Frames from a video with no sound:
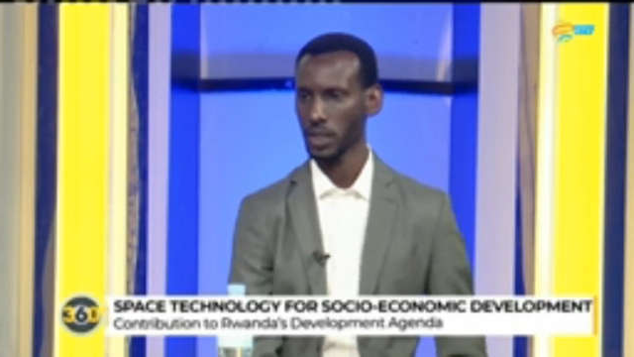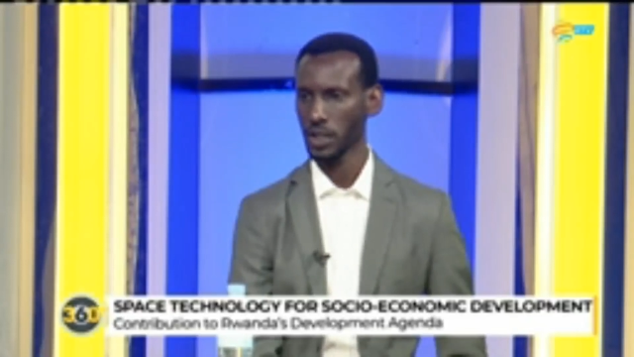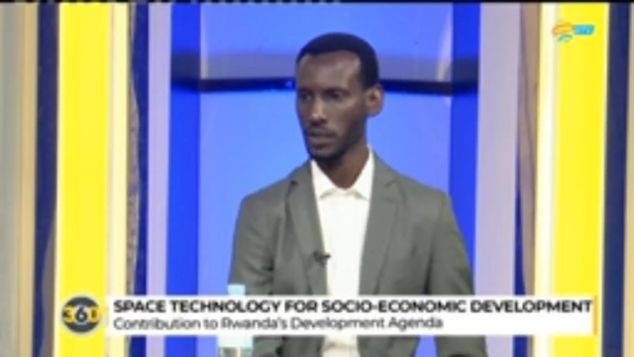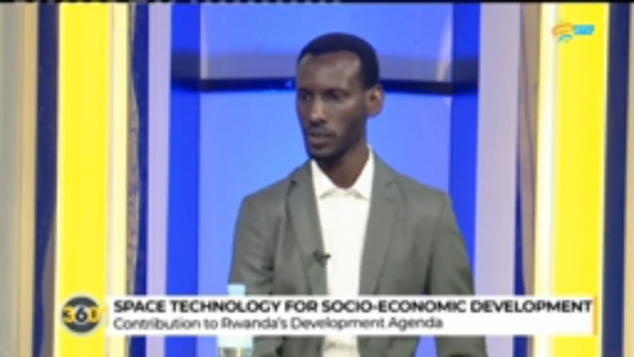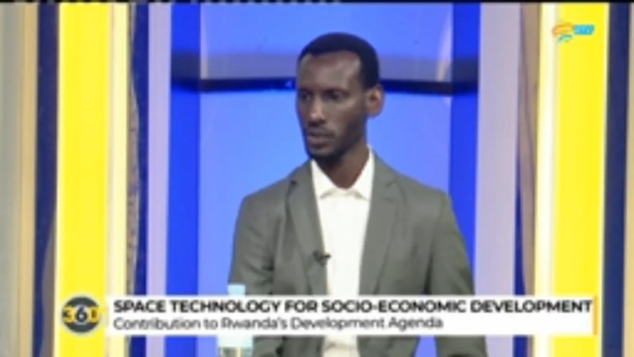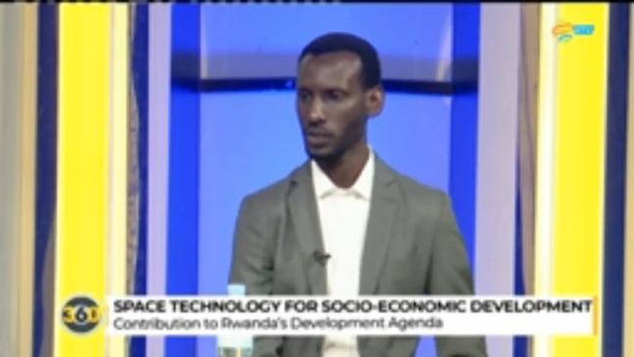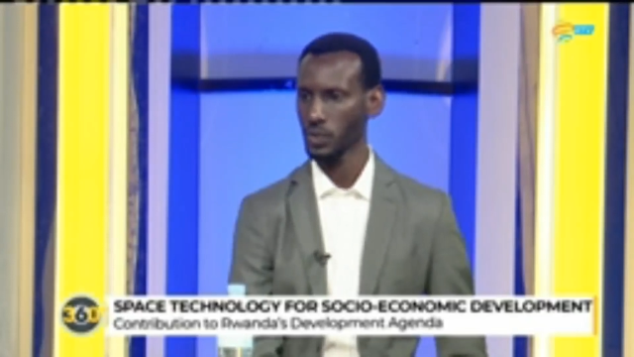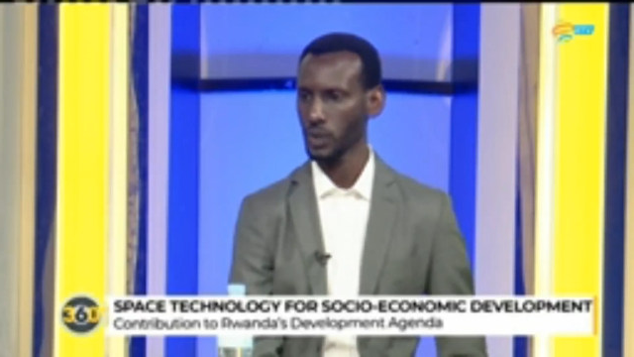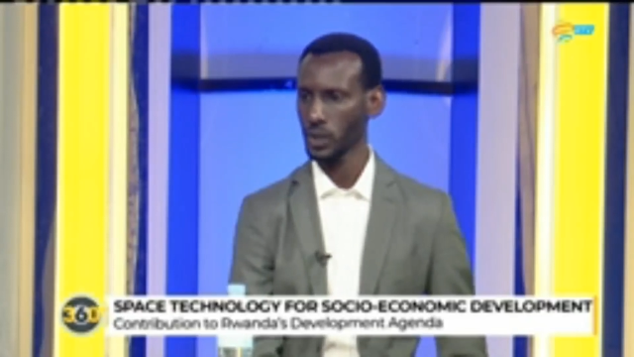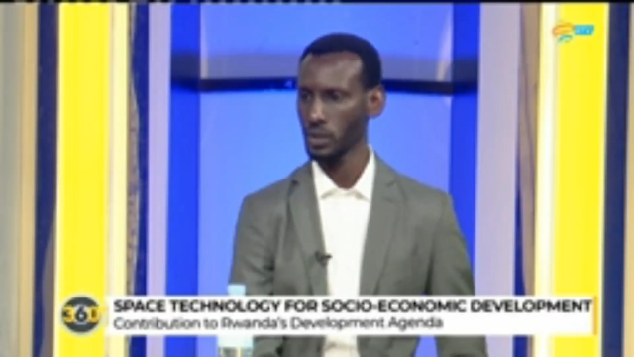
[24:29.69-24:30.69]
Countries
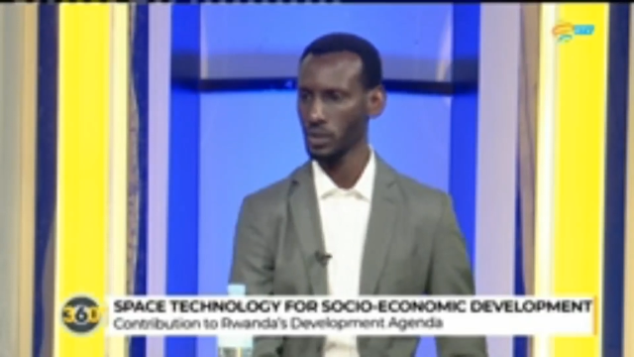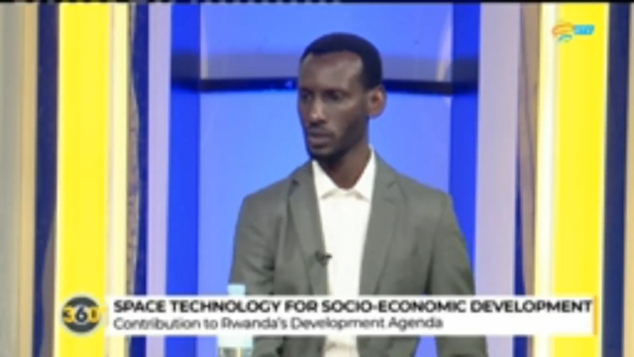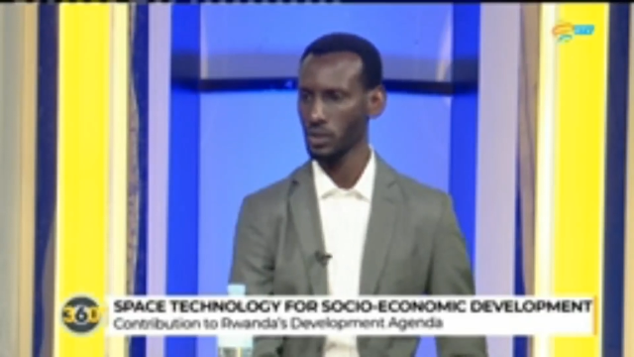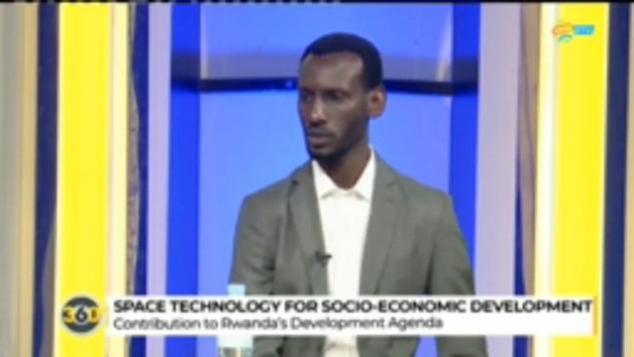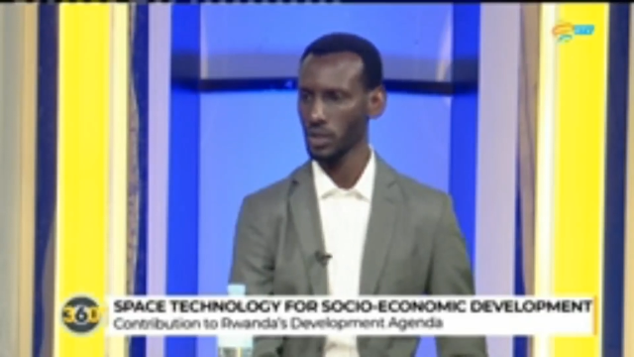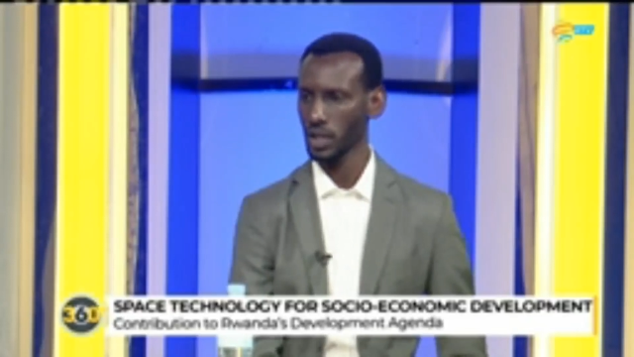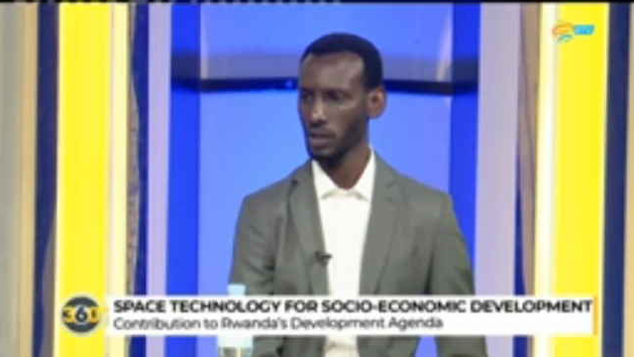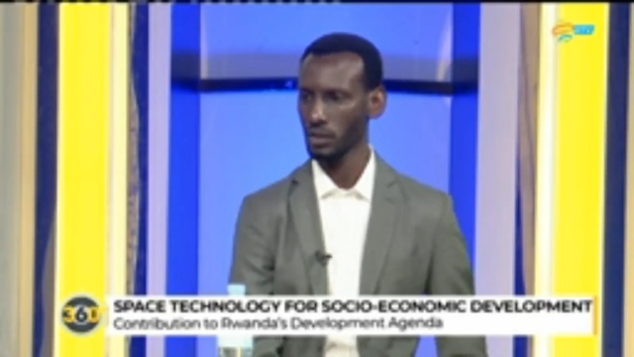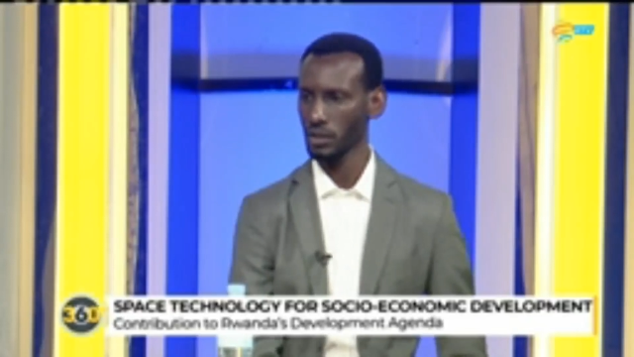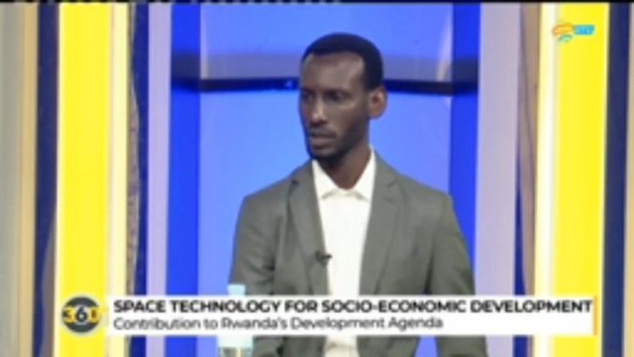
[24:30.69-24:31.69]
will need to
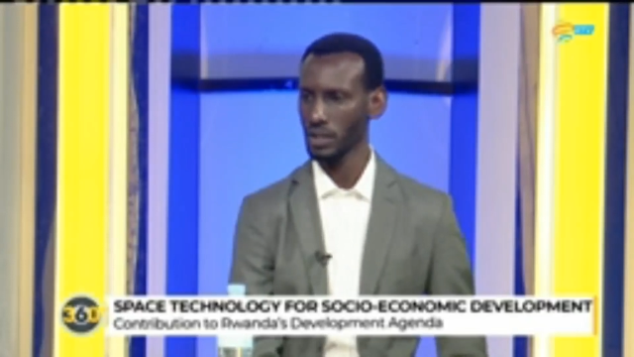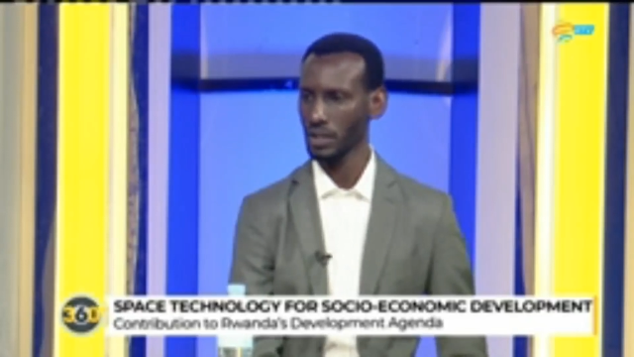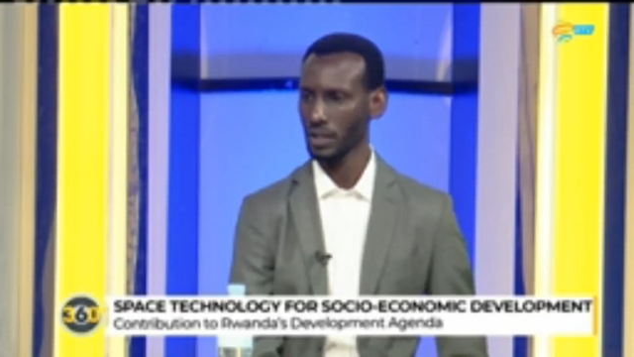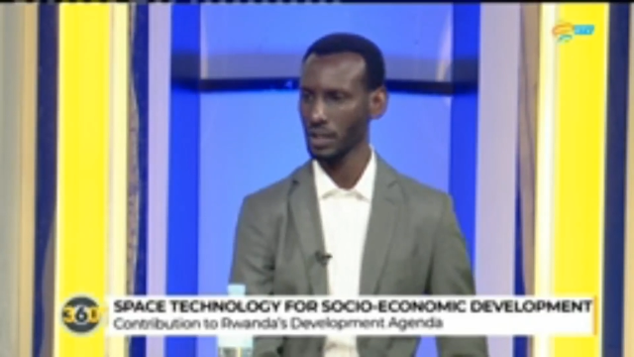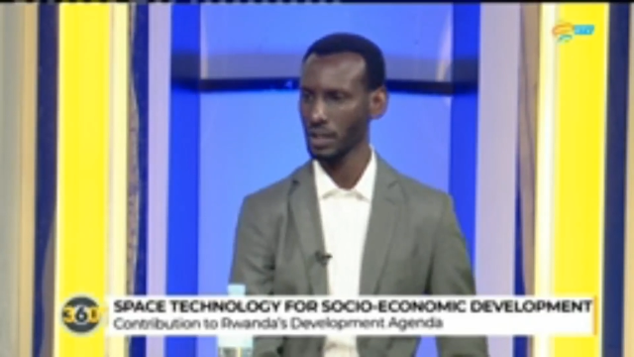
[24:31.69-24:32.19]
now decide